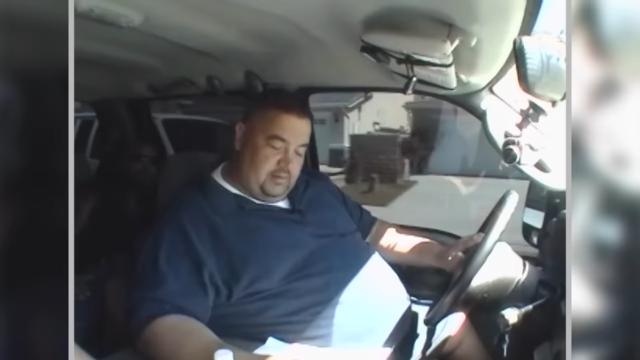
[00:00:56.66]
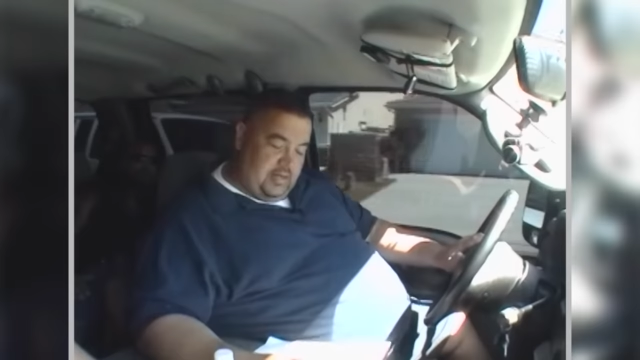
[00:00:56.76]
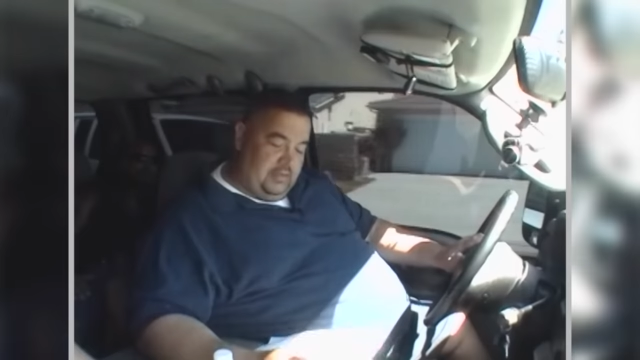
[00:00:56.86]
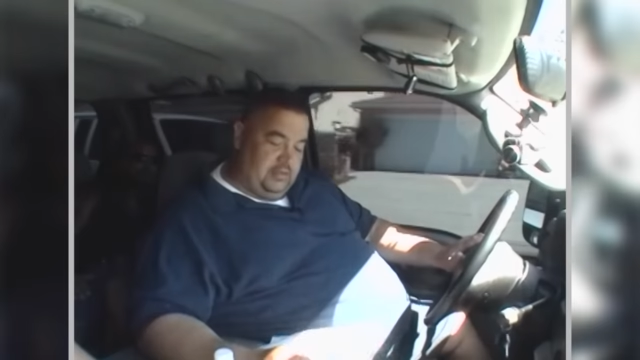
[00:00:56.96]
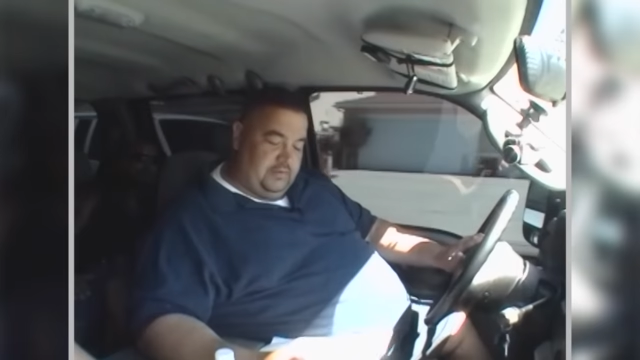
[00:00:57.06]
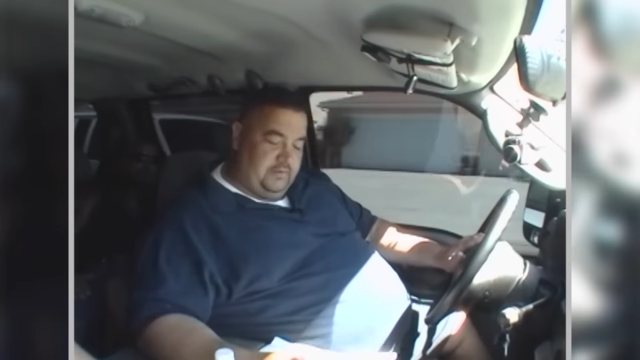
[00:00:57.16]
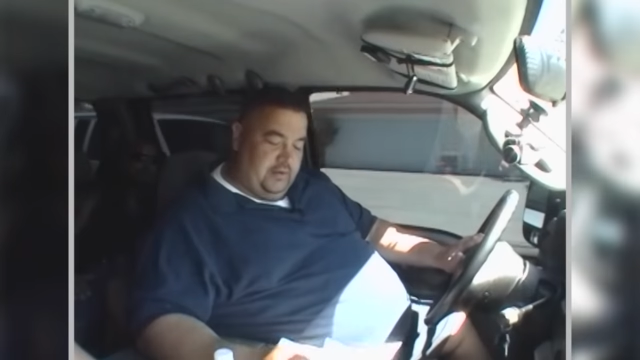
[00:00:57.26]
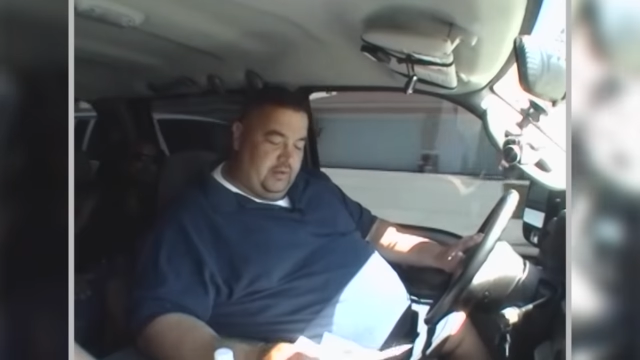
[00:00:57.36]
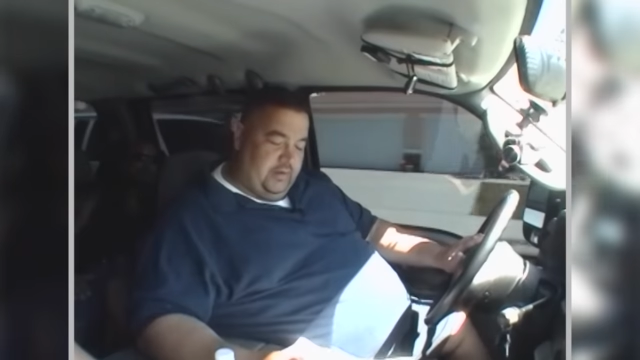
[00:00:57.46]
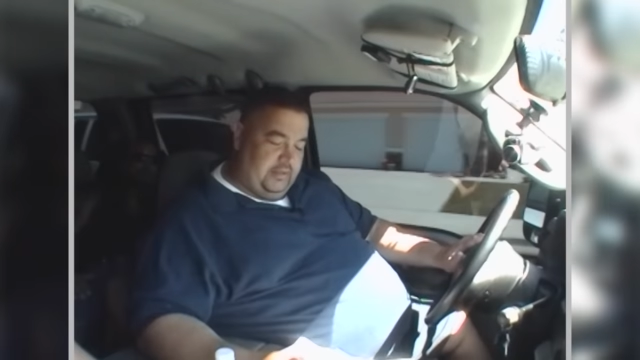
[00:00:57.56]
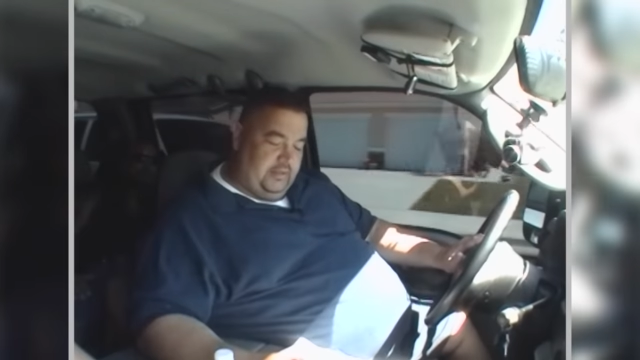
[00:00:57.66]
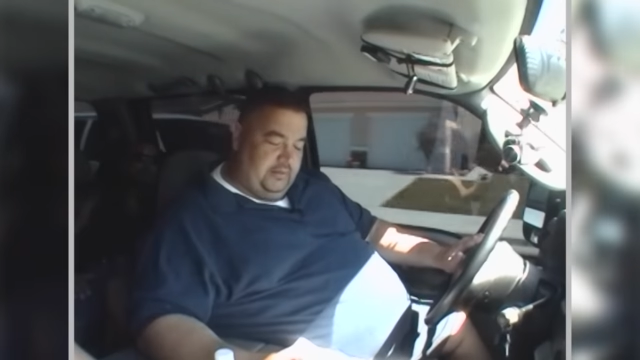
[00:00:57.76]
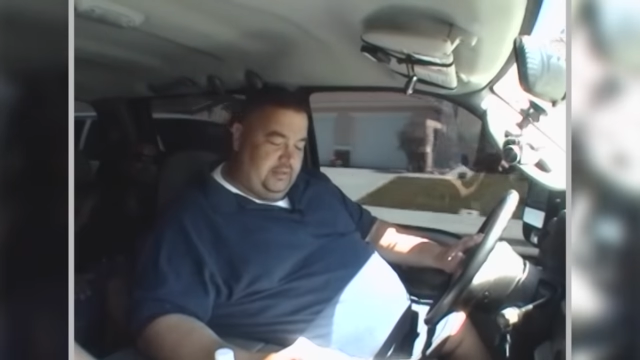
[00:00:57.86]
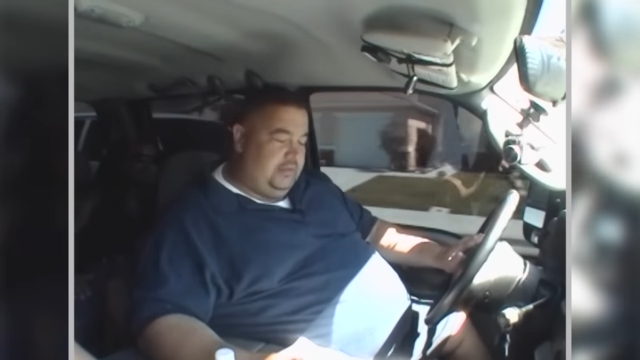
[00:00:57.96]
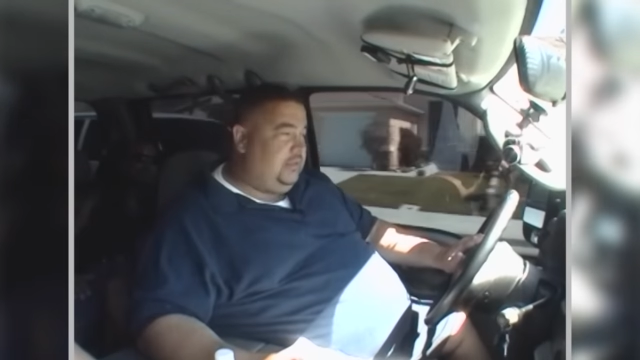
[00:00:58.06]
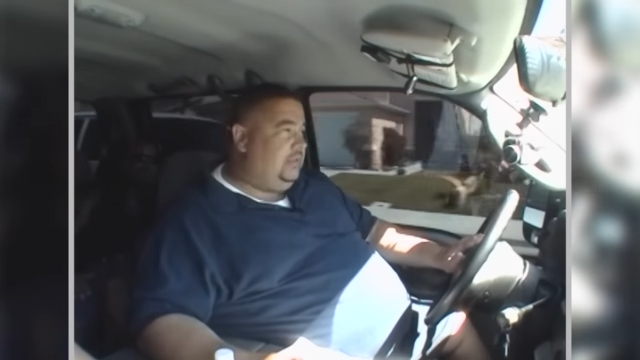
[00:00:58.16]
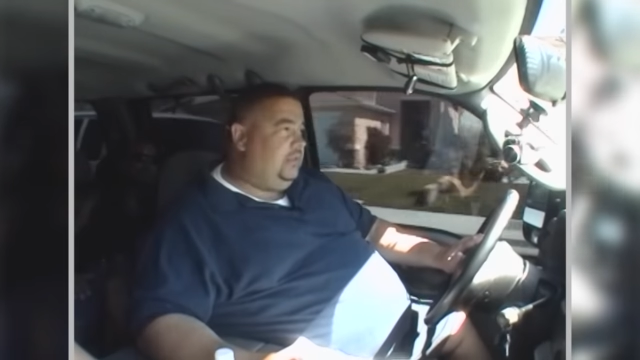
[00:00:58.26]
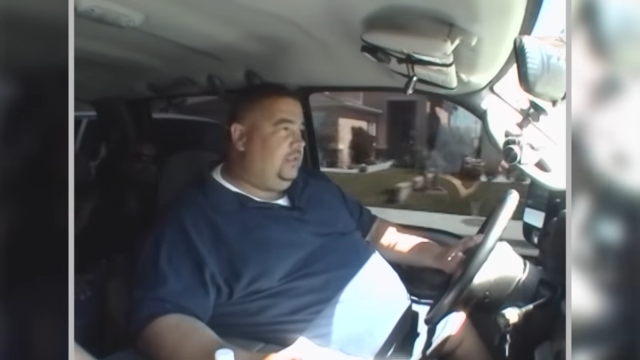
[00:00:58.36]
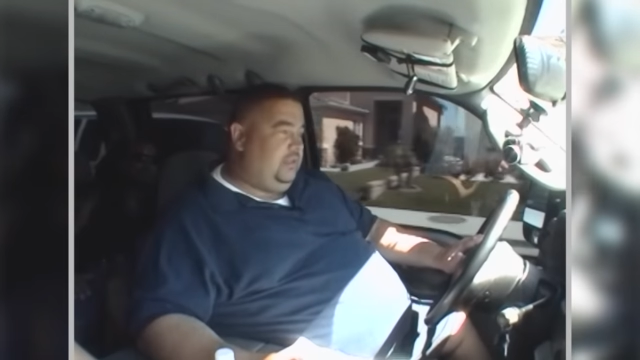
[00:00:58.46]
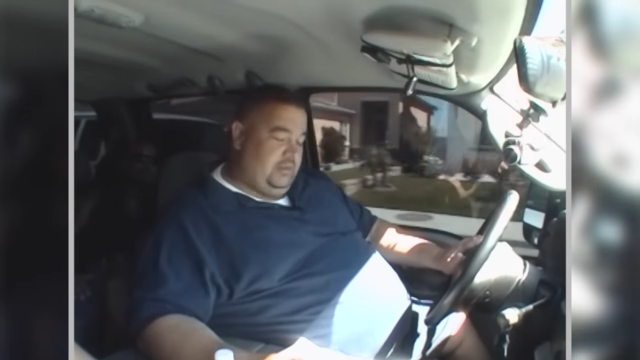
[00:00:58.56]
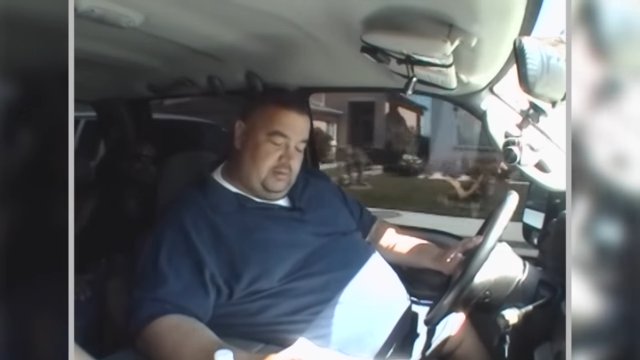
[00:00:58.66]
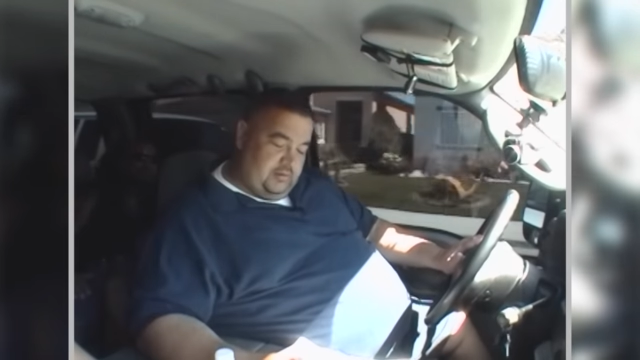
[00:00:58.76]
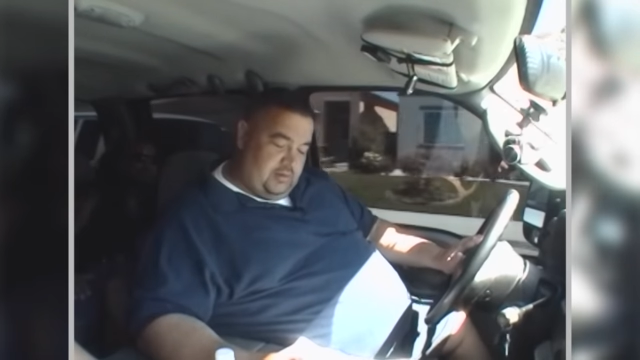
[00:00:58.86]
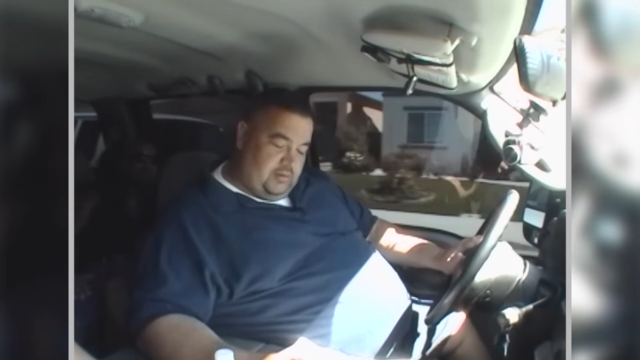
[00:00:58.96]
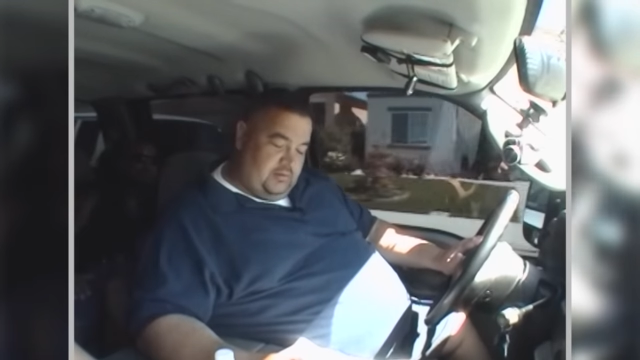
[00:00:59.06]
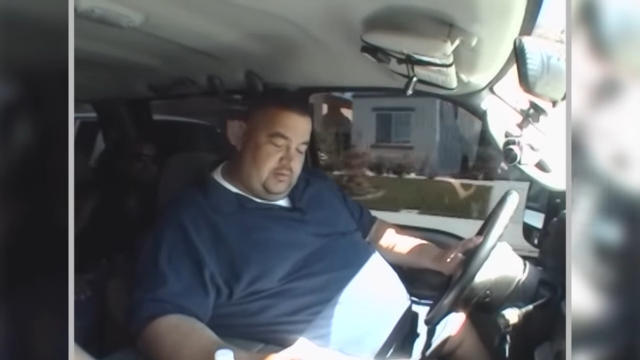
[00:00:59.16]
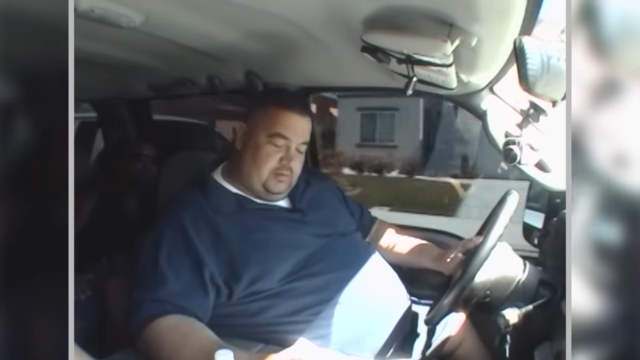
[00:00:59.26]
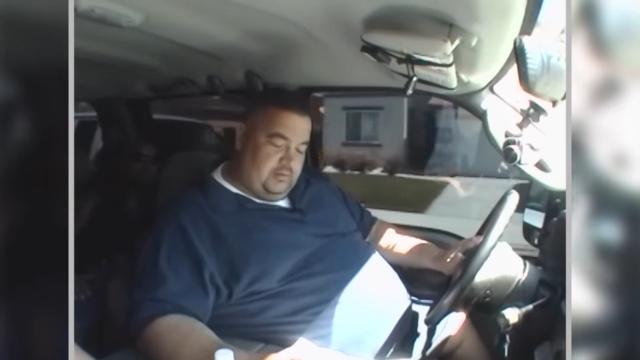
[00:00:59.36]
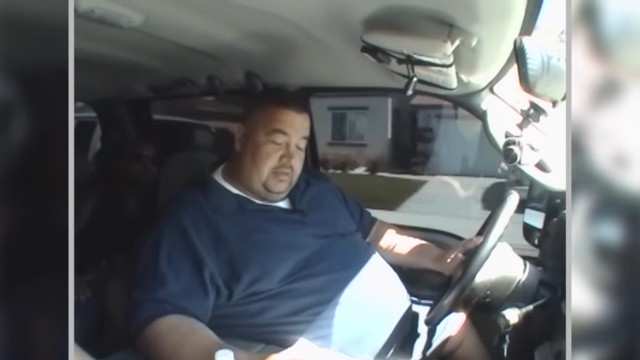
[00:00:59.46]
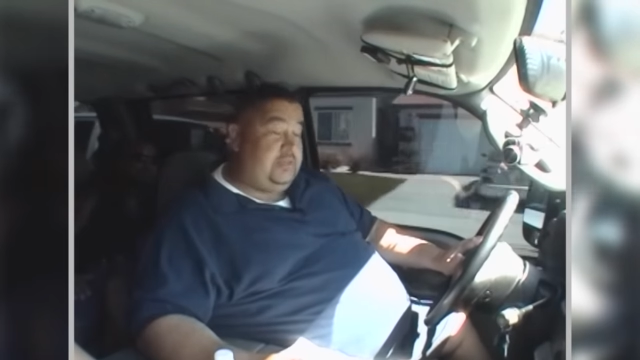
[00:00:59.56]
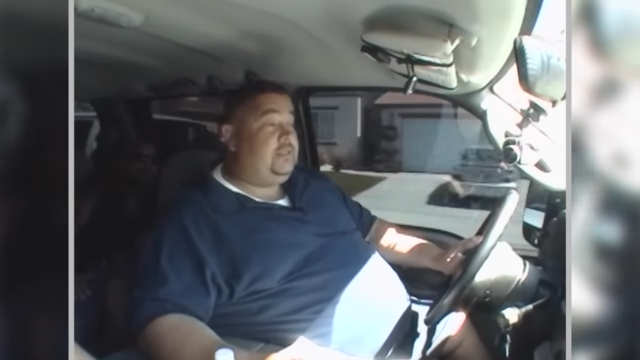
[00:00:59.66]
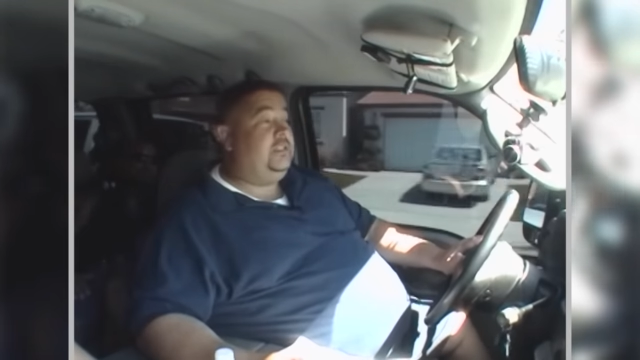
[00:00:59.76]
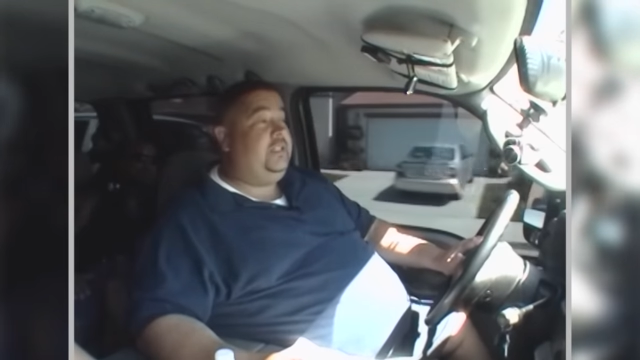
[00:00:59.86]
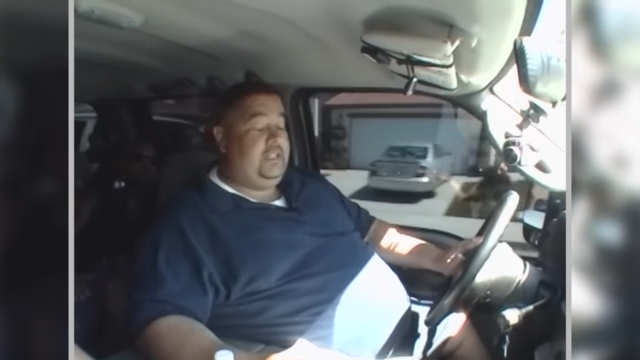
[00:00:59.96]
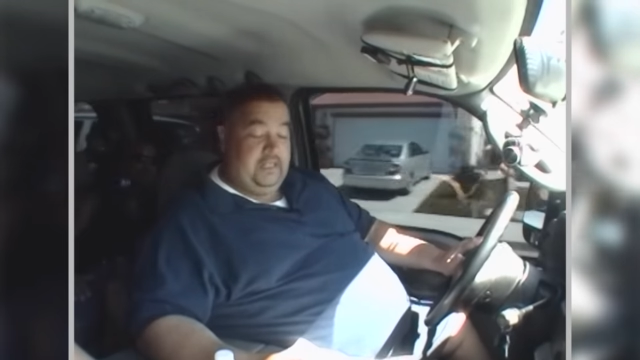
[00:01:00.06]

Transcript: And this is for a credit union, so this is a good